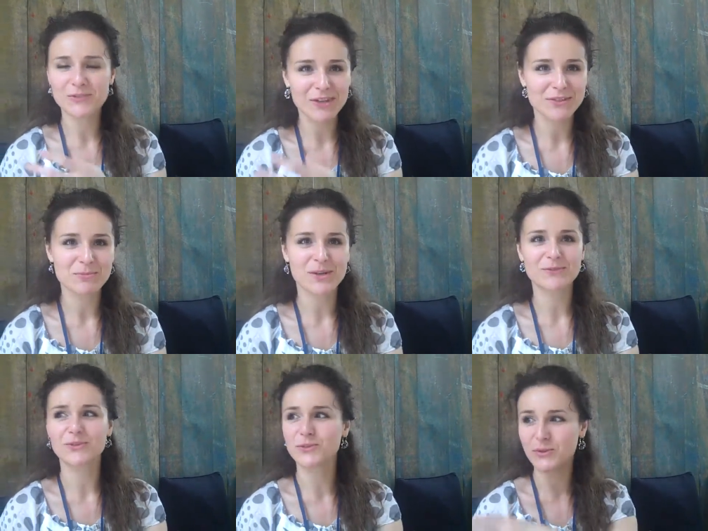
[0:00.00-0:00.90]
If you have a
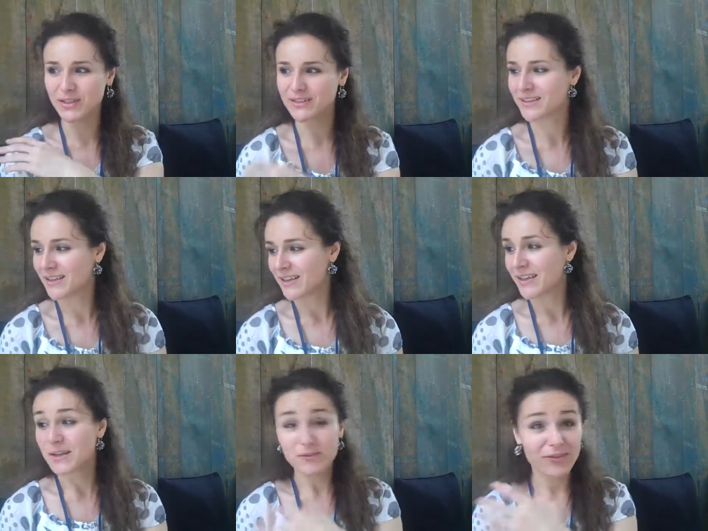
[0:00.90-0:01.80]
smartphone, you can
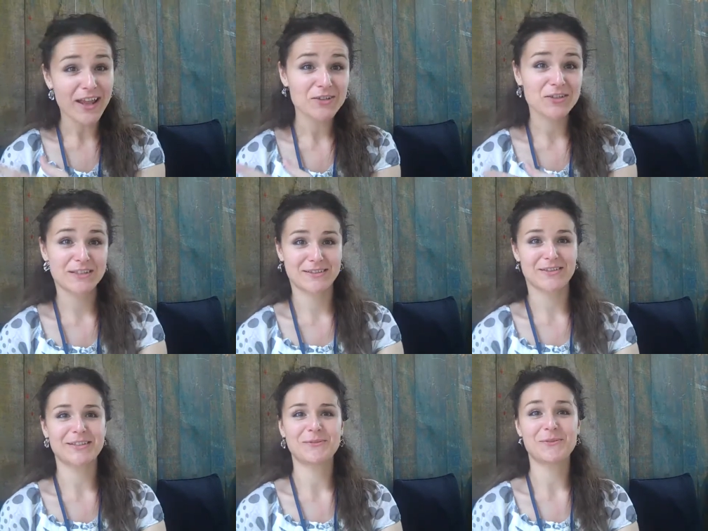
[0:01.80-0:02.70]
flash it
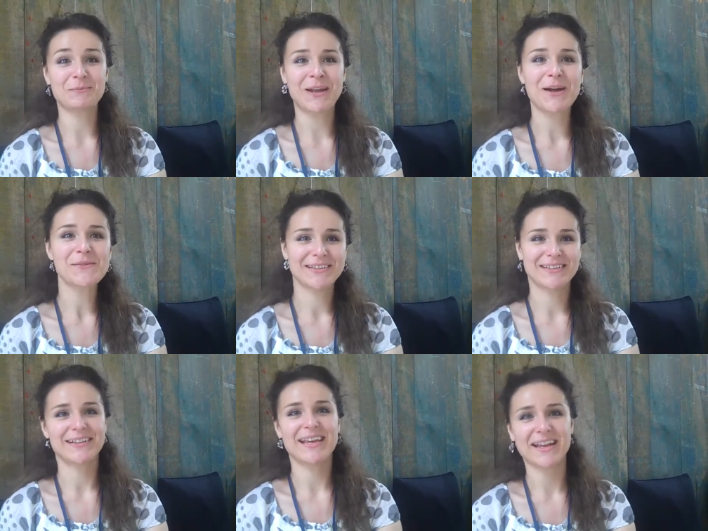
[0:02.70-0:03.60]
starting from now
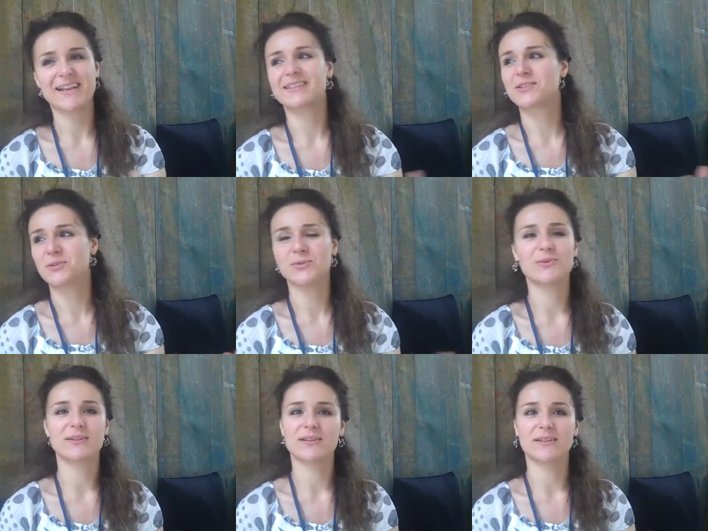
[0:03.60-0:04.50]
and get access to
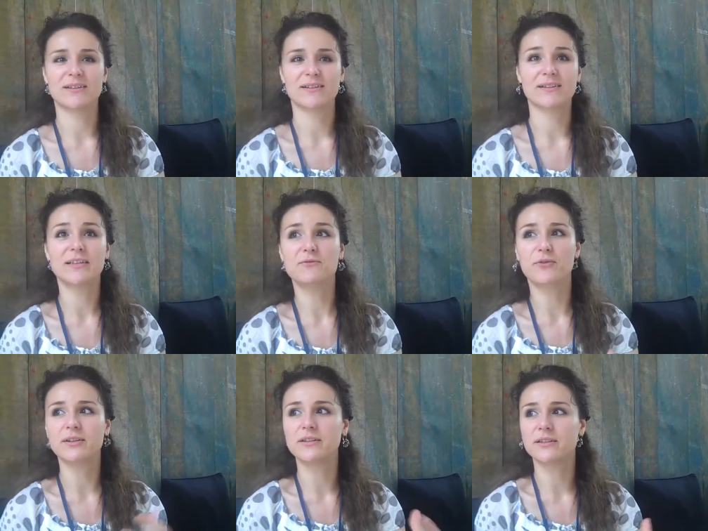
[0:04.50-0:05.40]
uh,
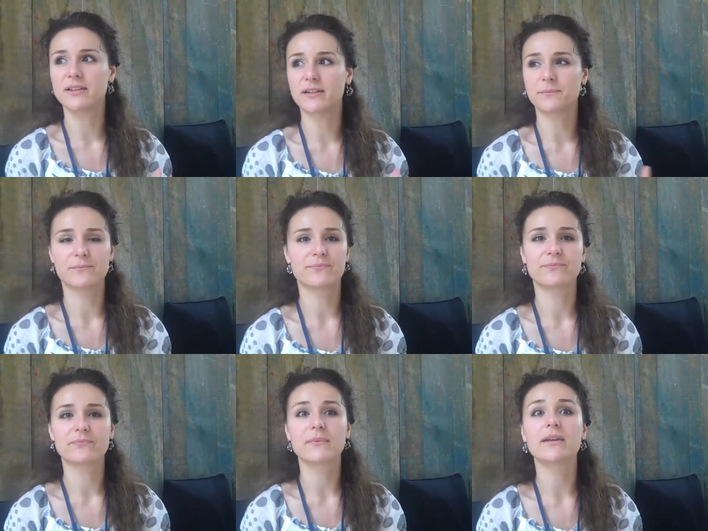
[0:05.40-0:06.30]
different
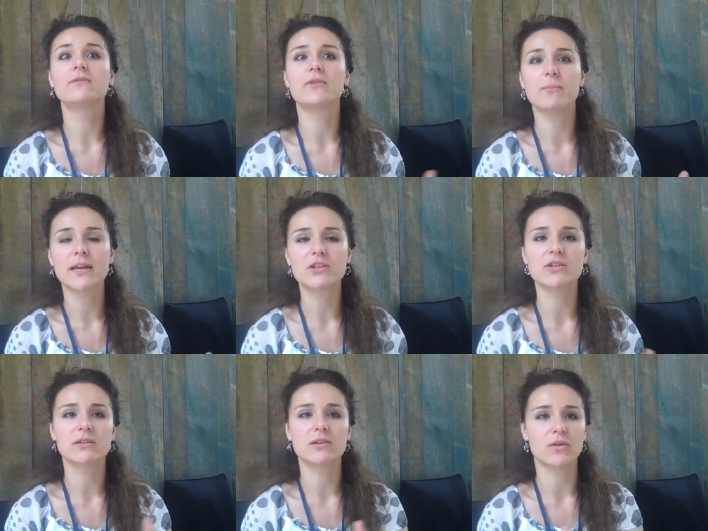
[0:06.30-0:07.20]
um,
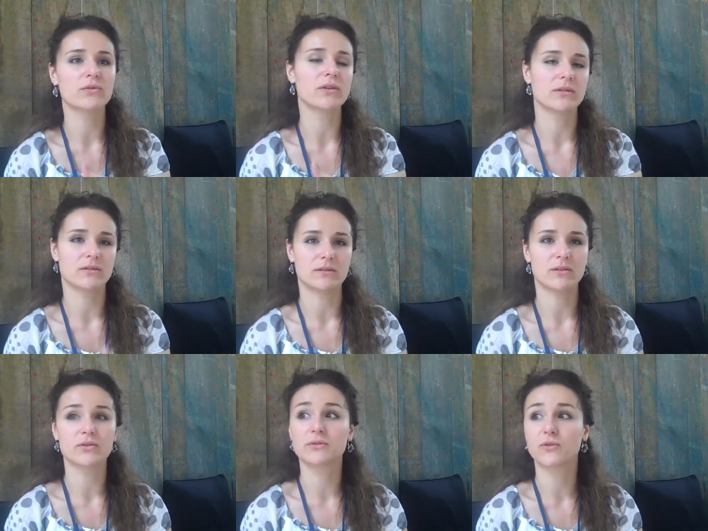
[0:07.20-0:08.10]
information on the
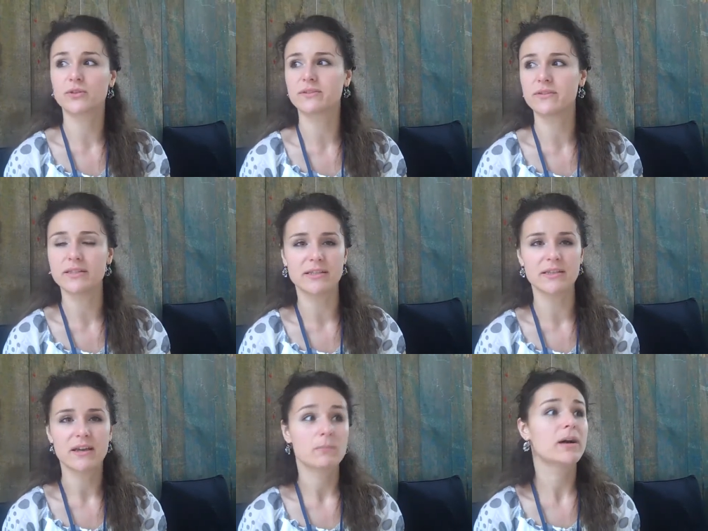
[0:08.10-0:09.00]
on the fort of
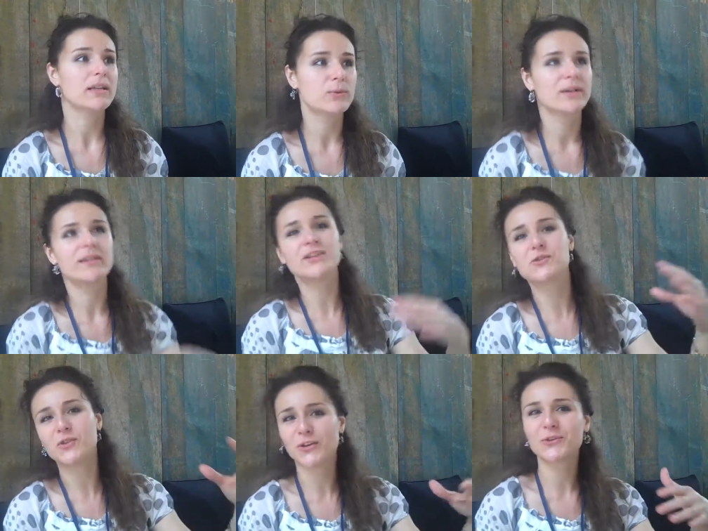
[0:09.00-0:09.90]
Issy. By the way,
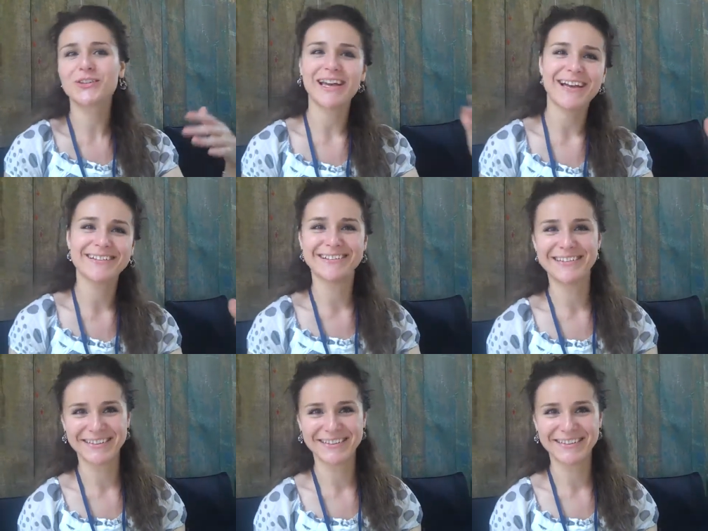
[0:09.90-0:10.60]
did you know that?